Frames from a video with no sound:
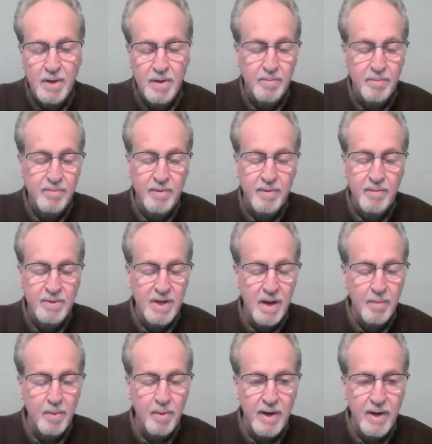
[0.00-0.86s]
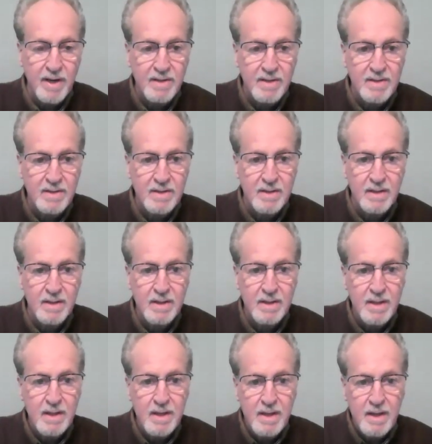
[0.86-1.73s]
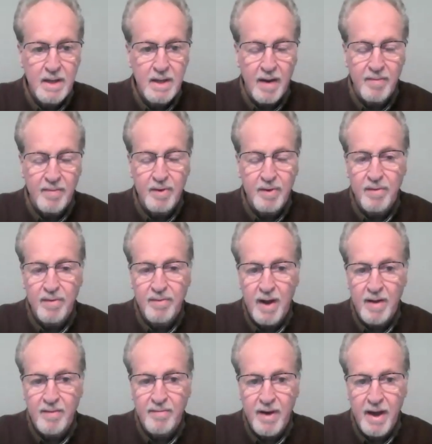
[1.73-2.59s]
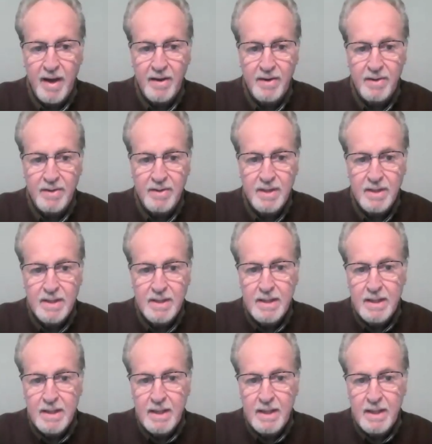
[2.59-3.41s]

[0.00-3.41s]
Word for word: you know from submarines to F-35 fighters.